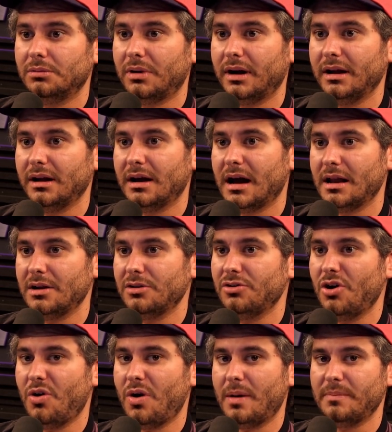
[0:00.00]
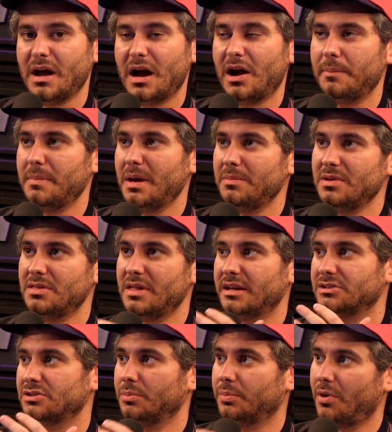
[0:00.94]
Right? I don't know. Maybe
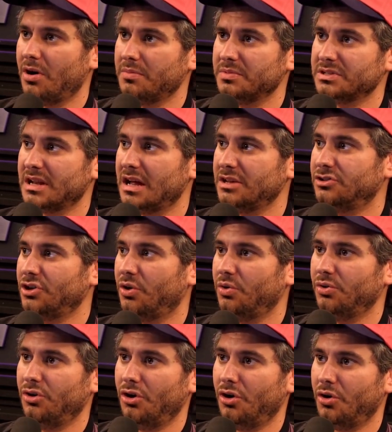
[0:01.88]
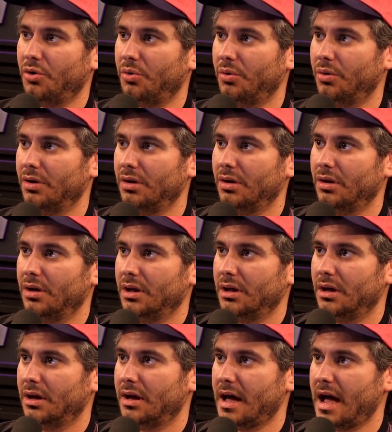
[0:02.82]
that's the problem, is that I don't know
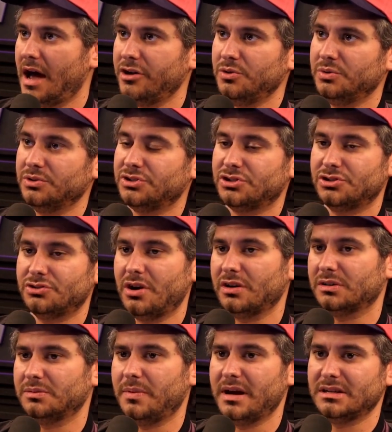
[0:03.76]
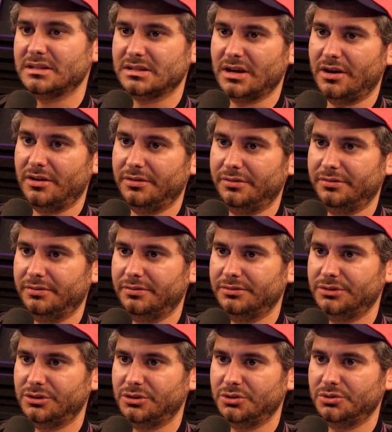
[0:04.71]
how to instruct myself
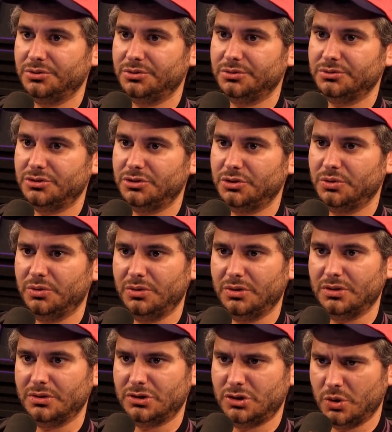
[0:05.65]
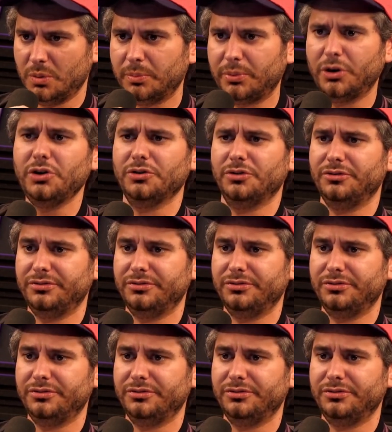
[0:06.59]
to improve.